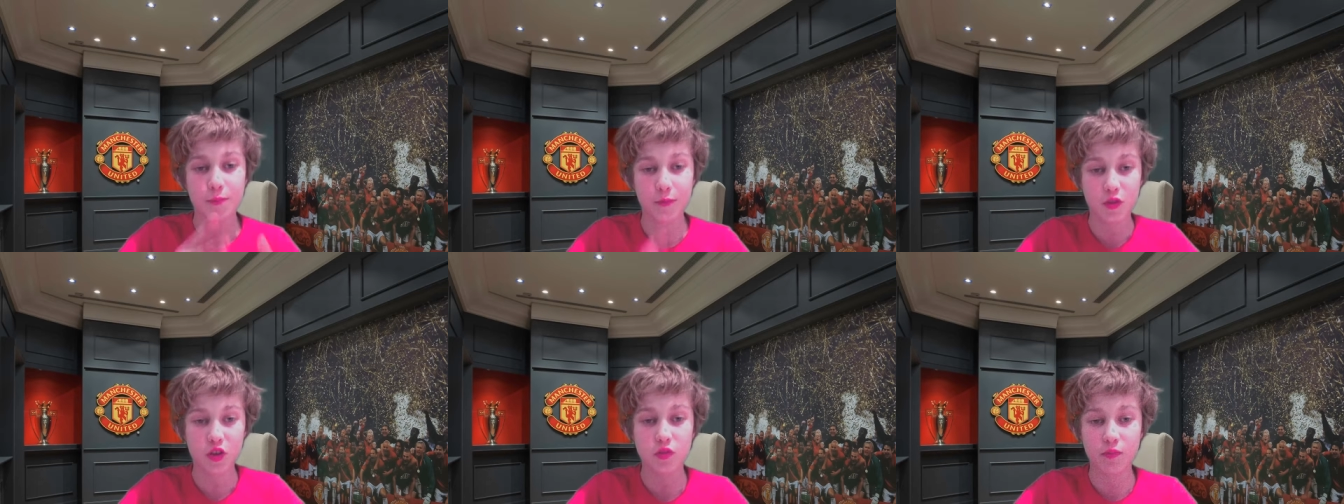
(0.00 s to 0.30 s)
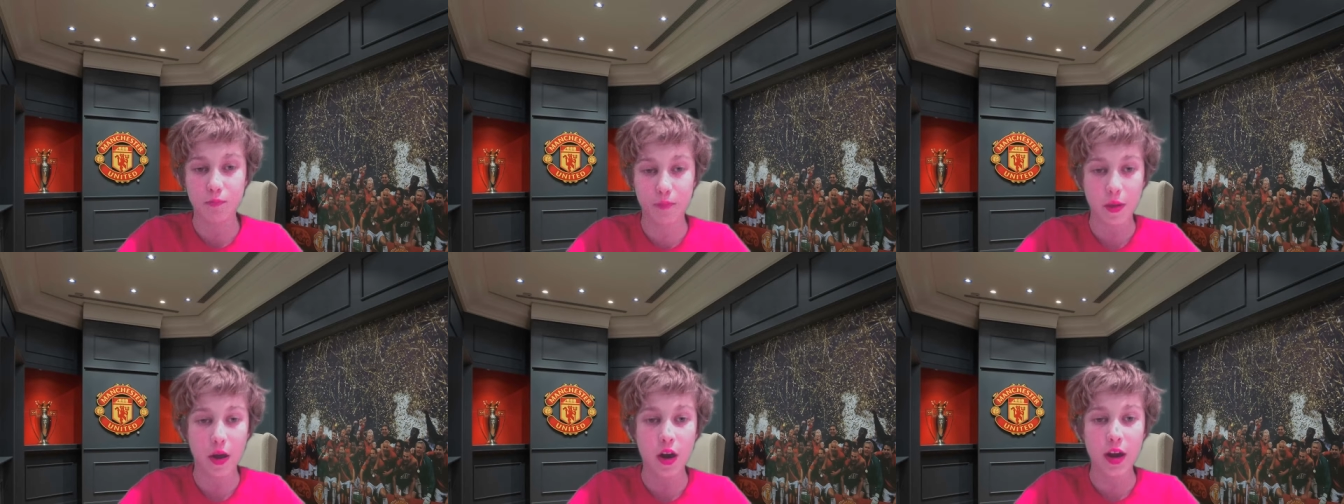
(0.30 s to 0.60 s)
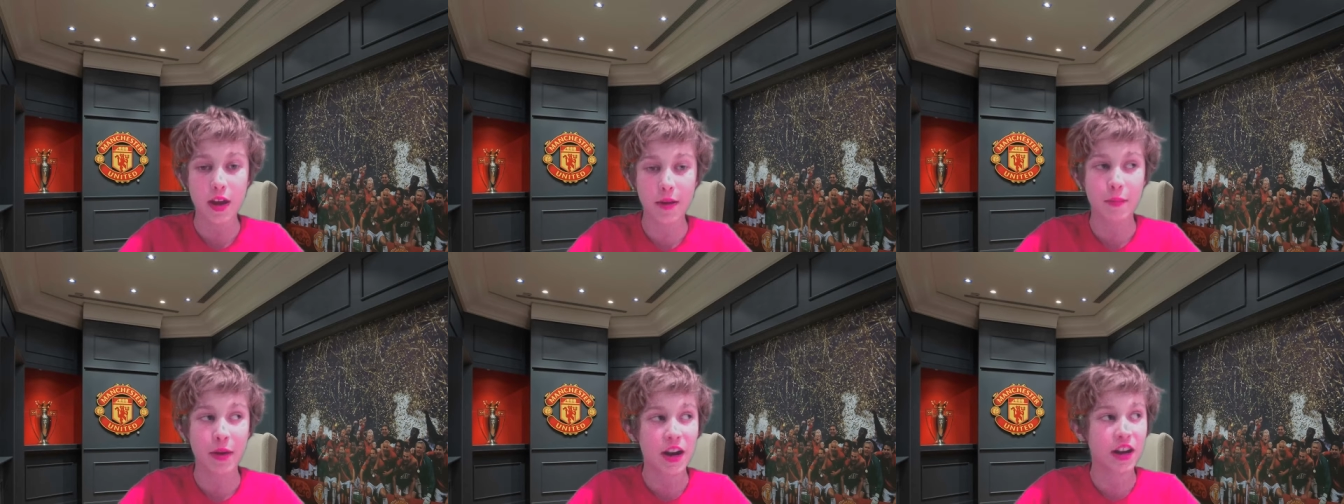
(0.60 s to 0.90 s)
Just buy
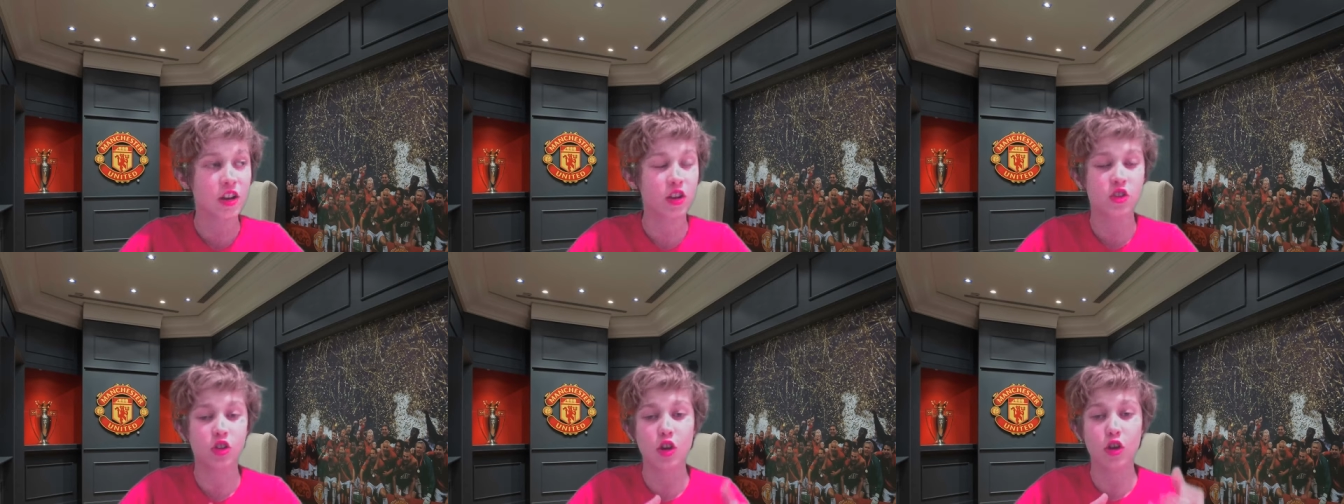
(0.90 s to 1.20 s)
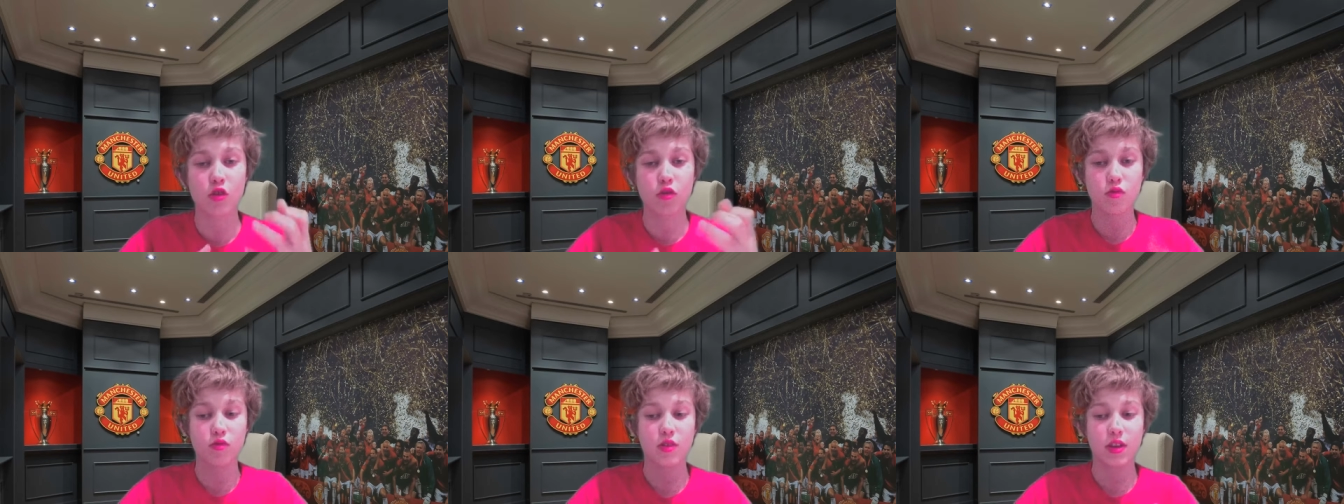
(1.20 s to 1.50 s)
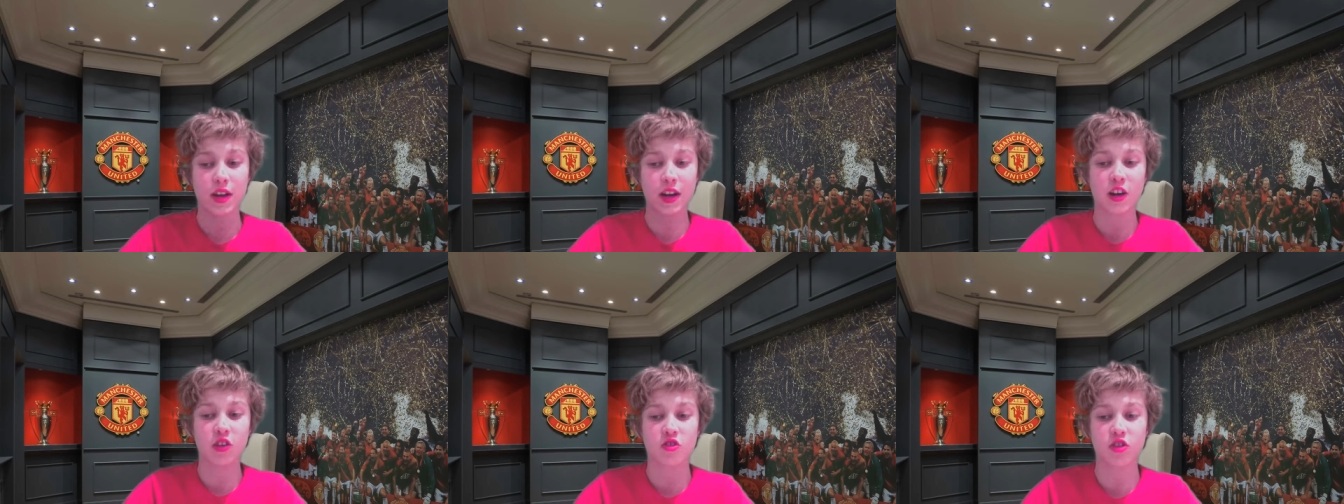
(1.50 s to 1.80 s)
a manager who
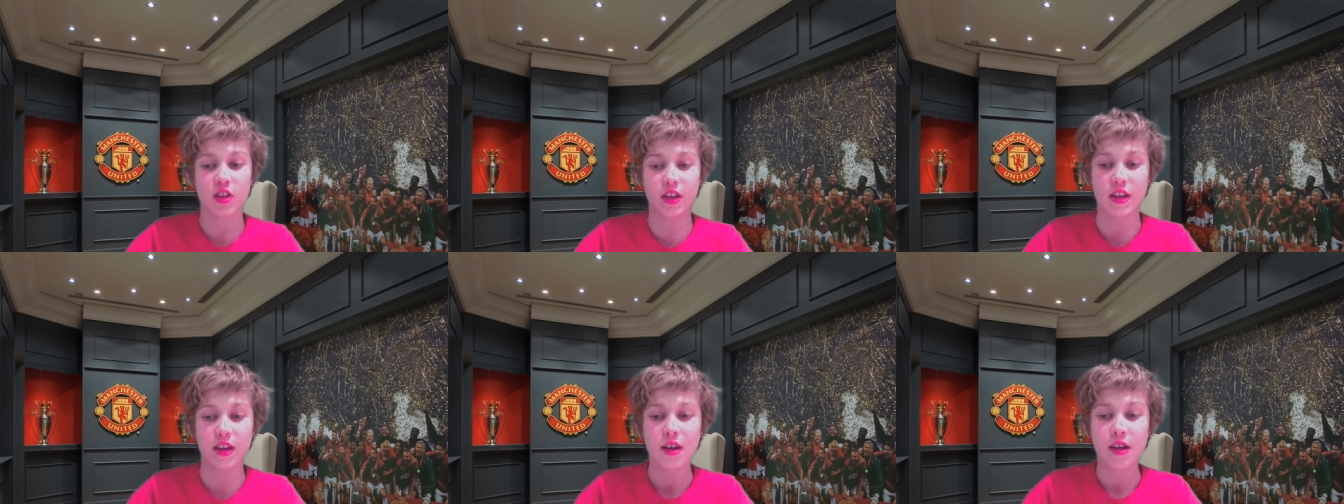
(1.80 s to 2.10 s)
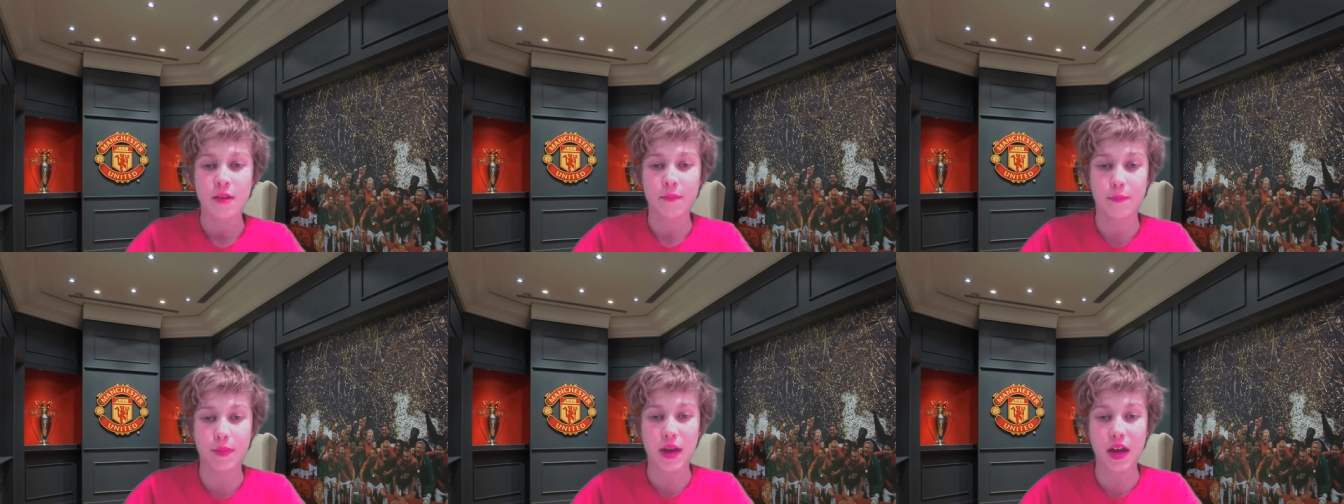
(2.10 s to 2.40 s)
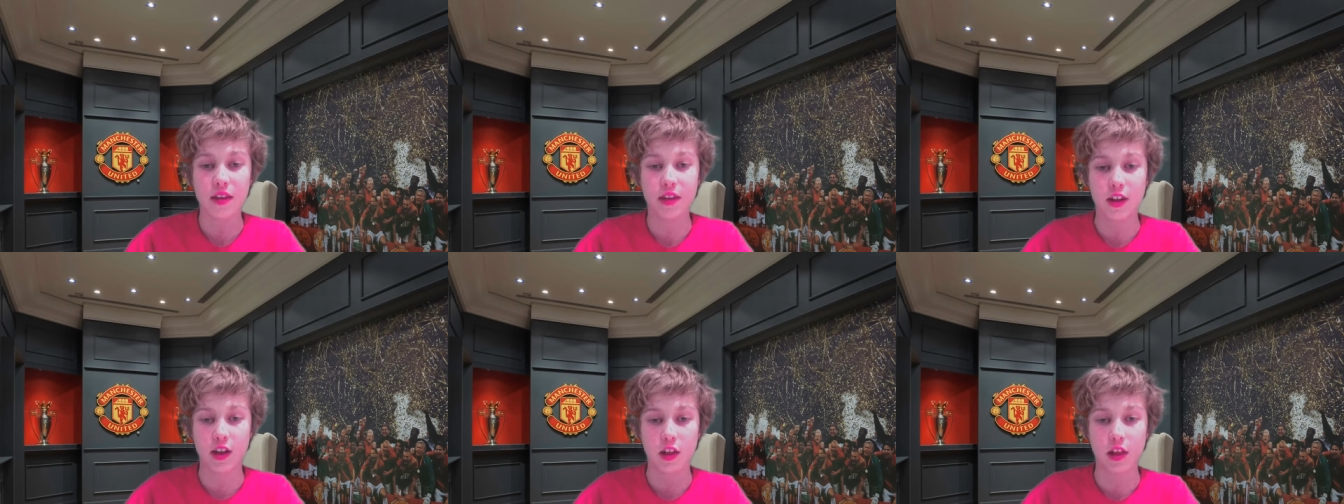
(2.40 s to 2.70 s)
can actually be
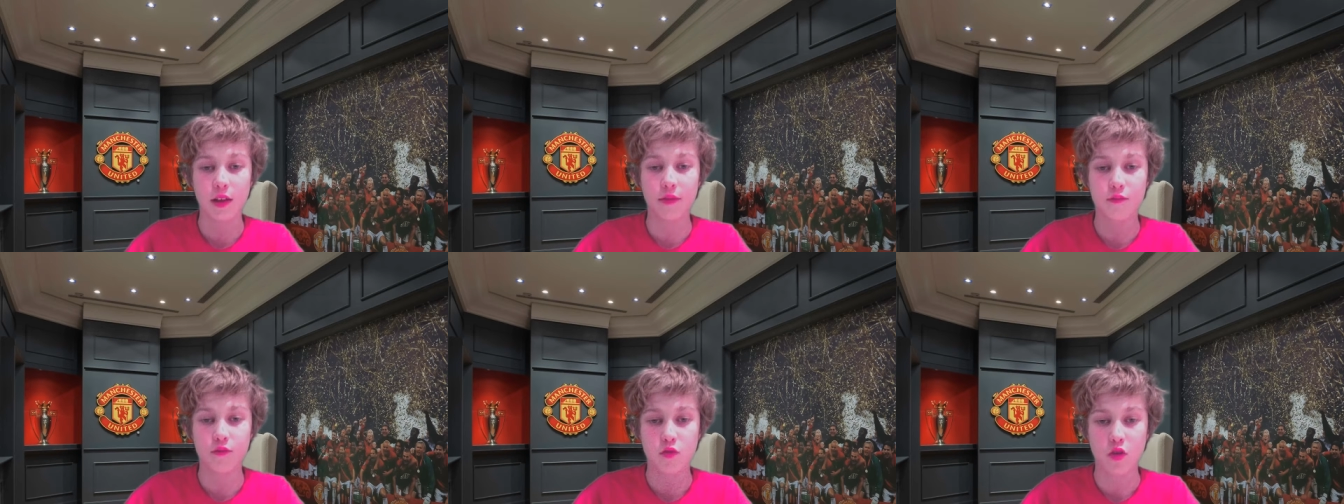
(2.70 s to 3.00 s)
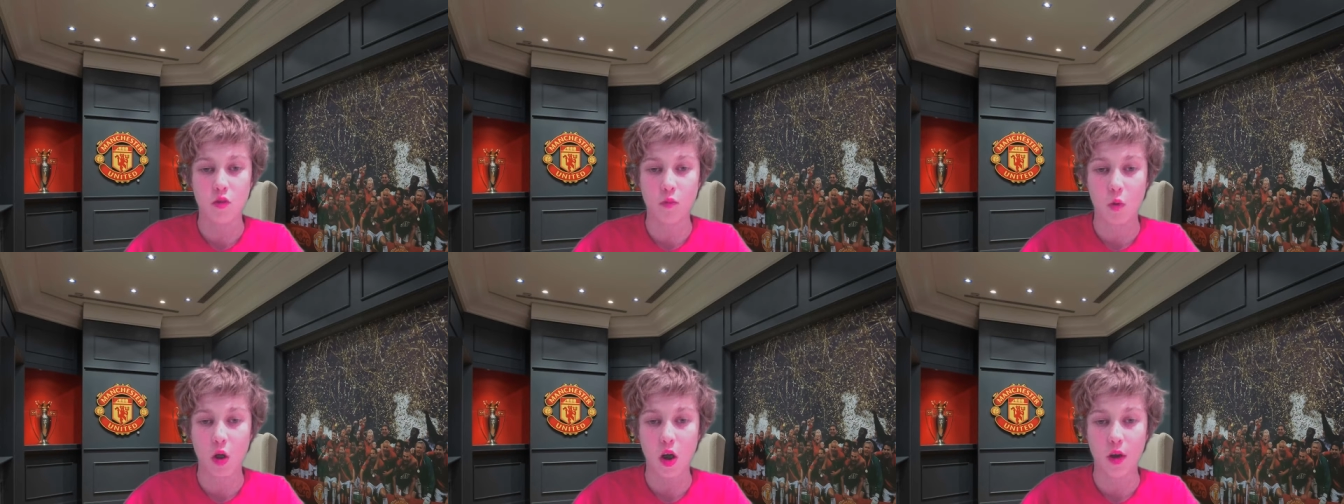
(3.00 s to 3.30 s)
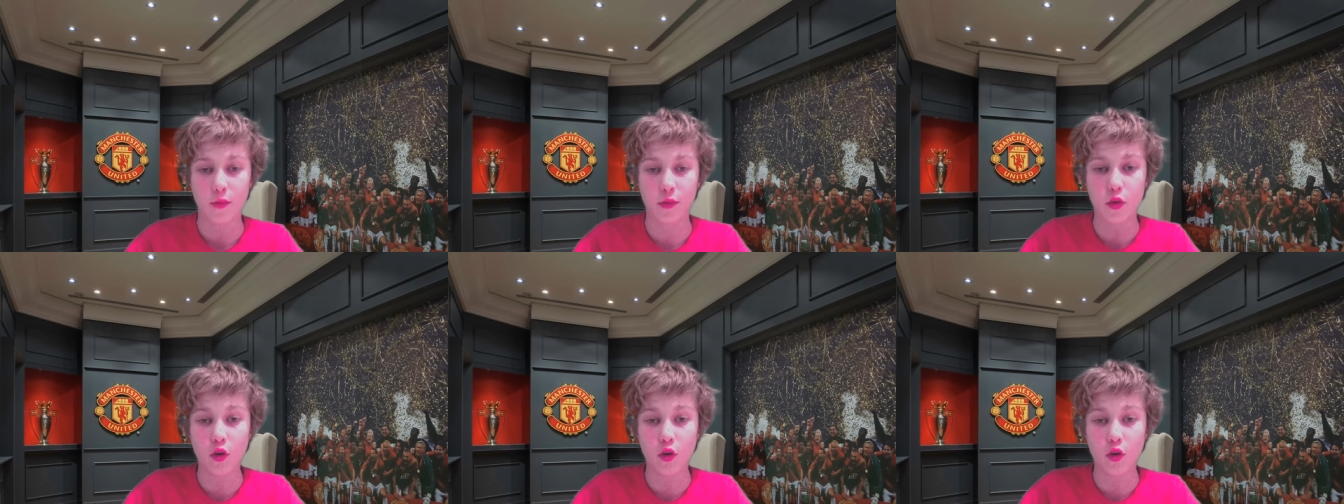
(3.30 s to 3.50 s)
at the club for a while,